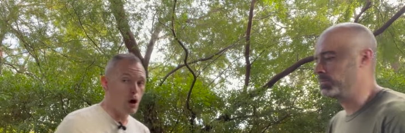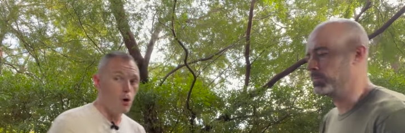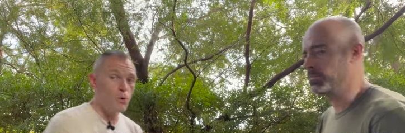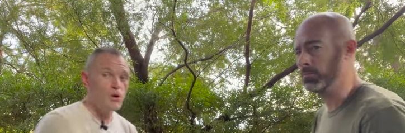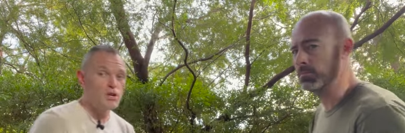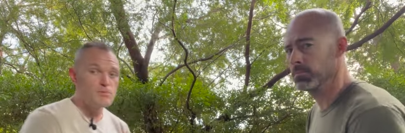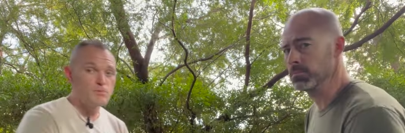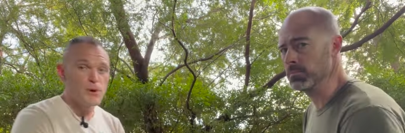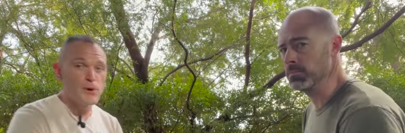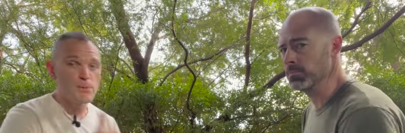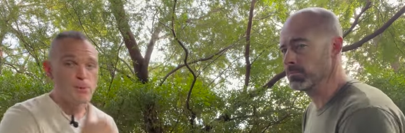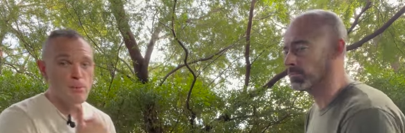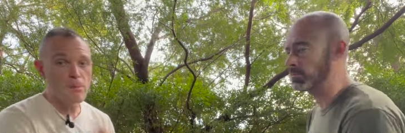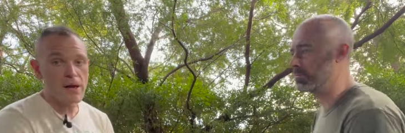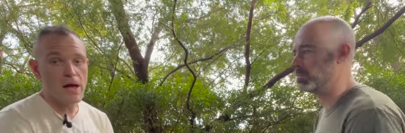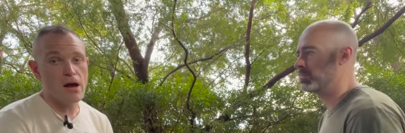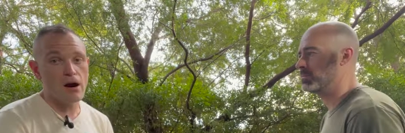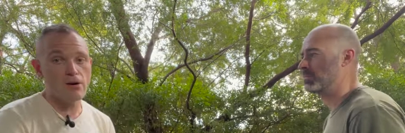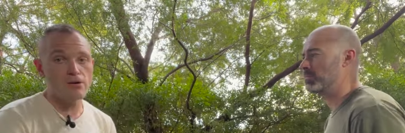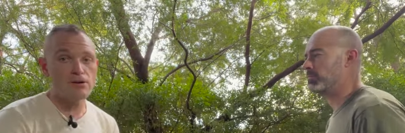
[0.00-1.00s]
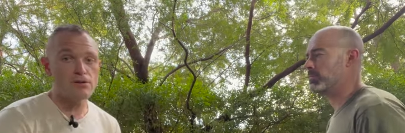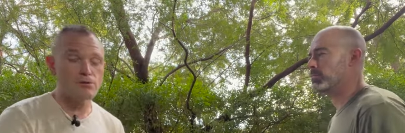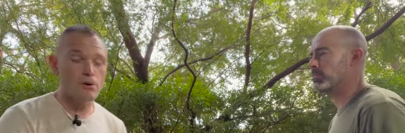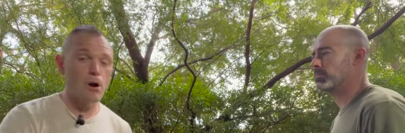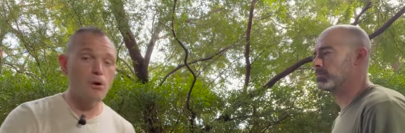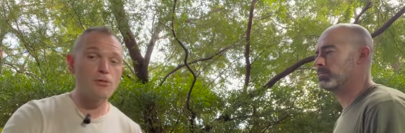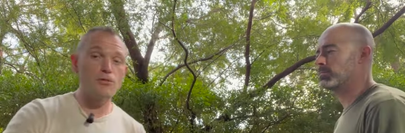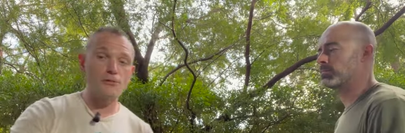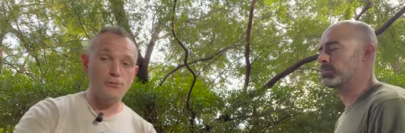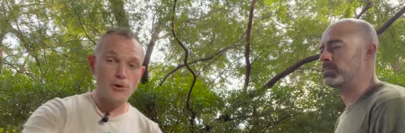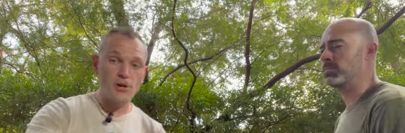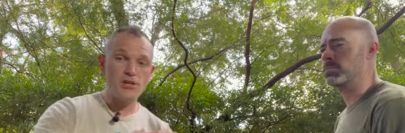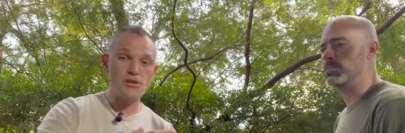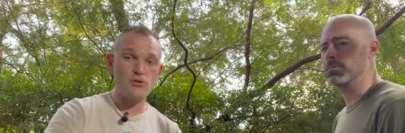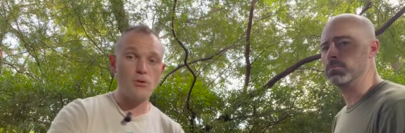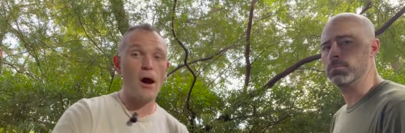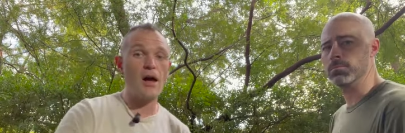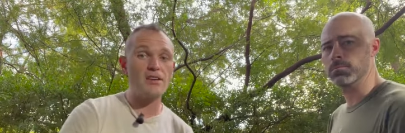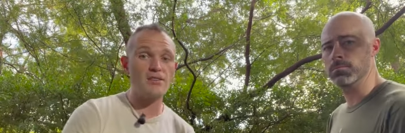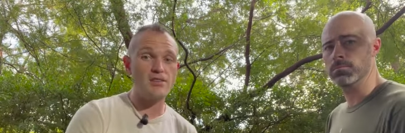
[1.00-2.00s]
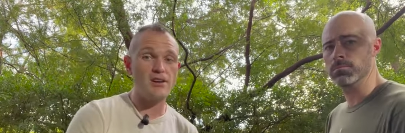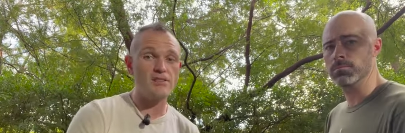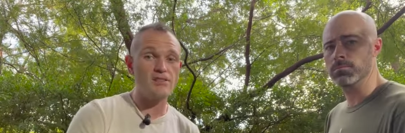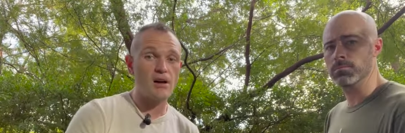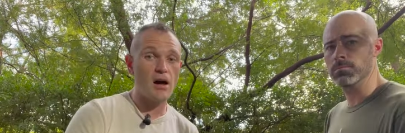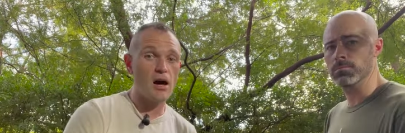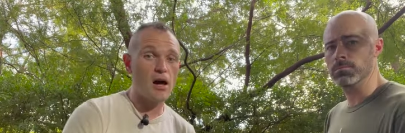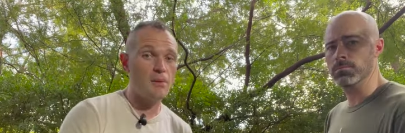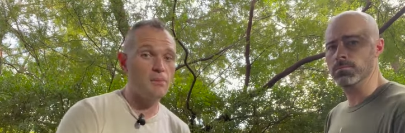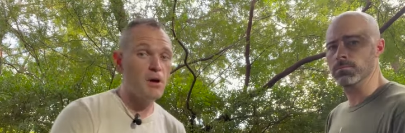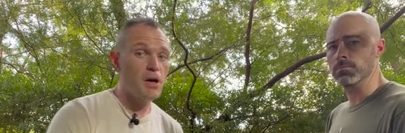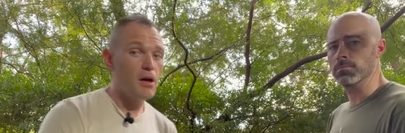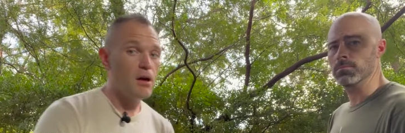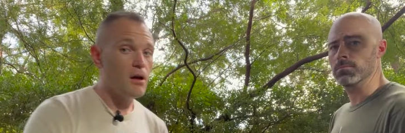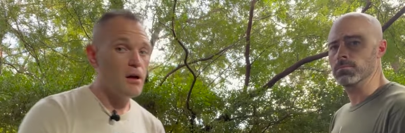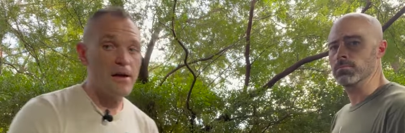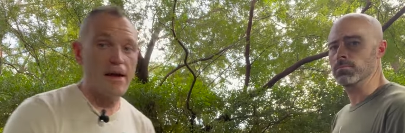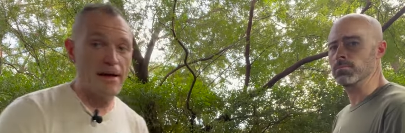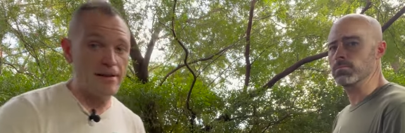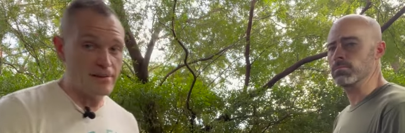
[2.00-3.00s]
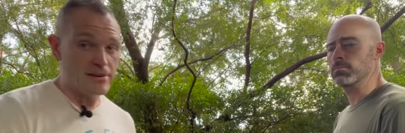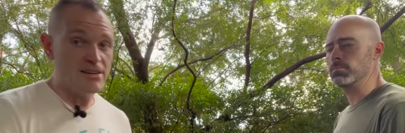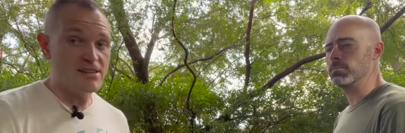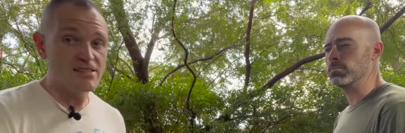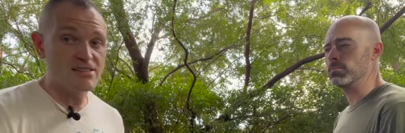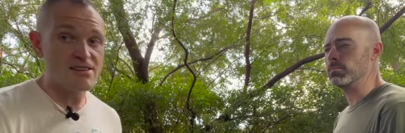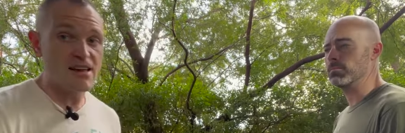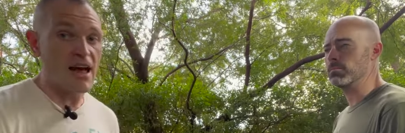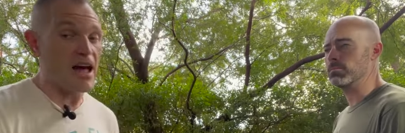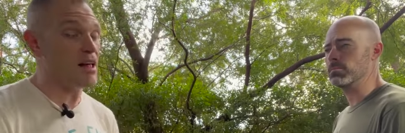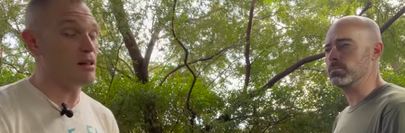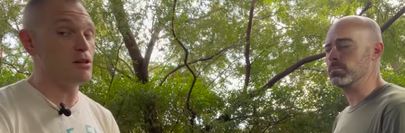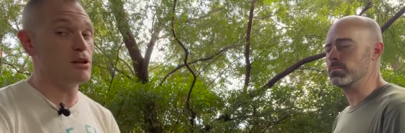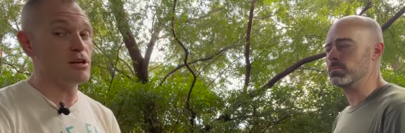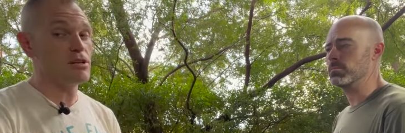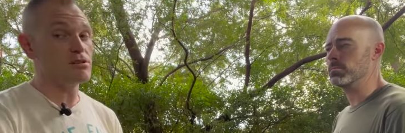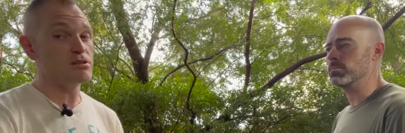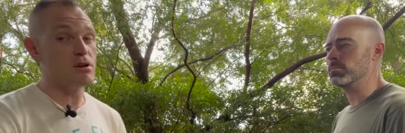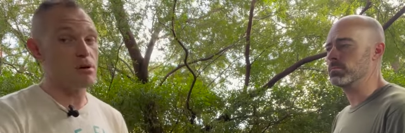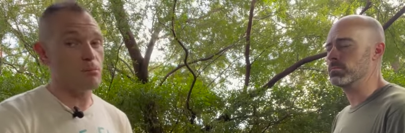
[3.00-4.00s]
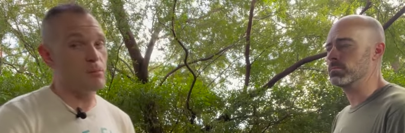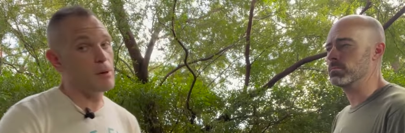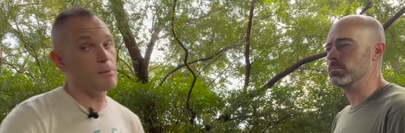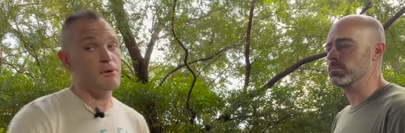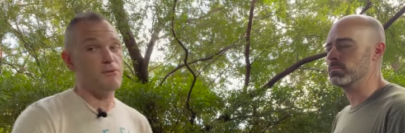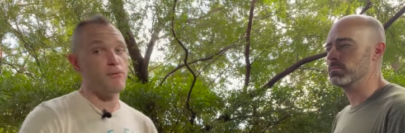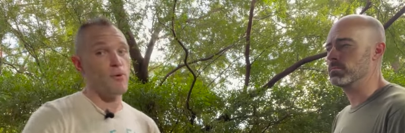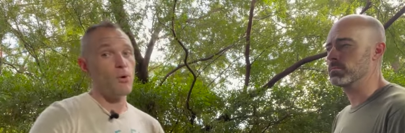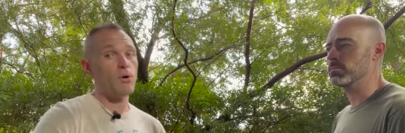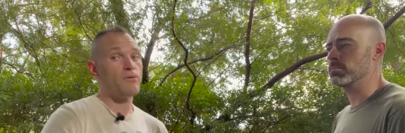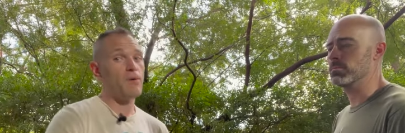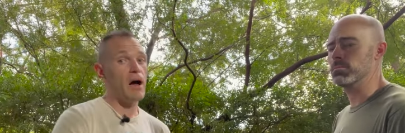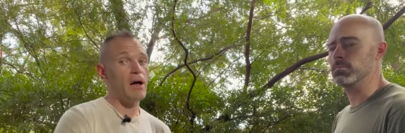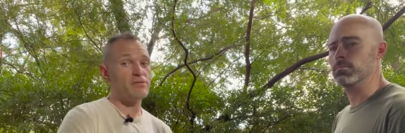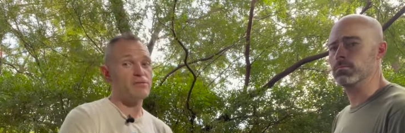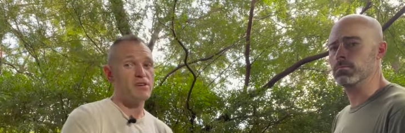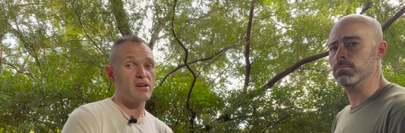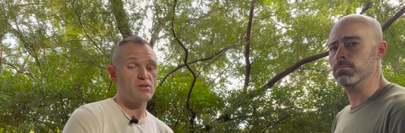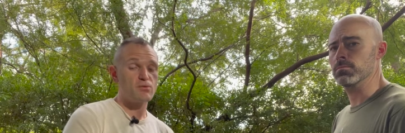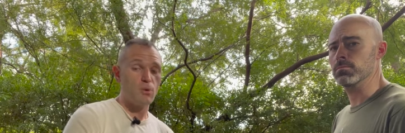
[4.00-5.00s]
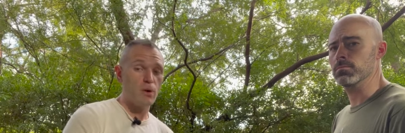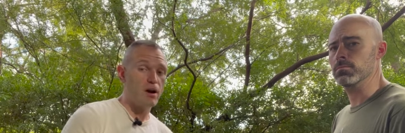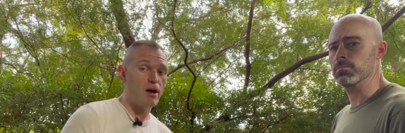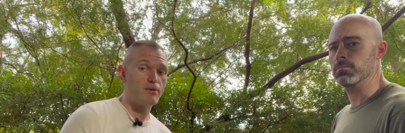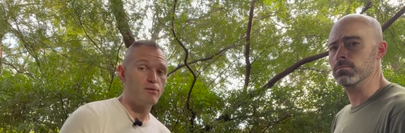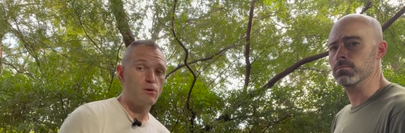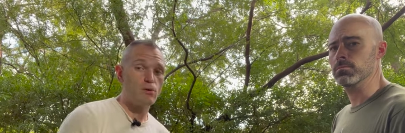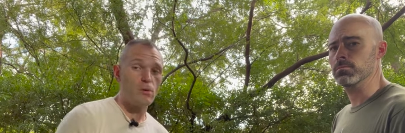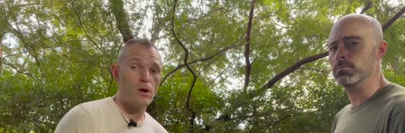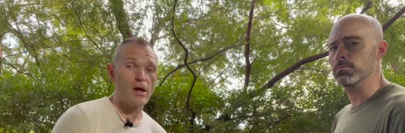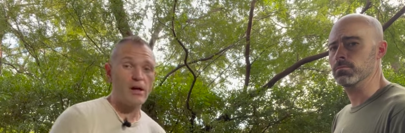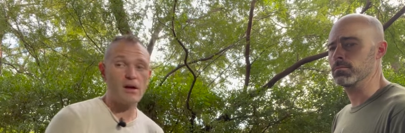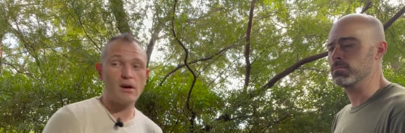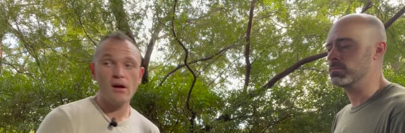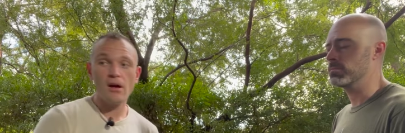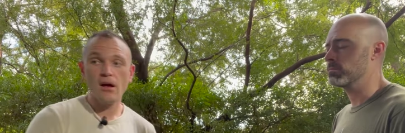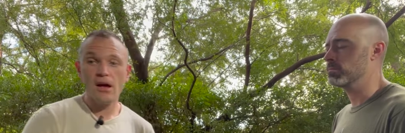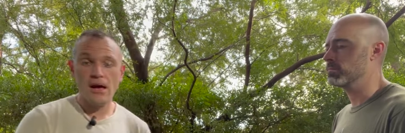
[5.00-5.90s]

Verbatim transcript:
Speaker 1: always be prepared to throw 3 strikes at a time, at least, maybe 4, 5, 6, whatever, right?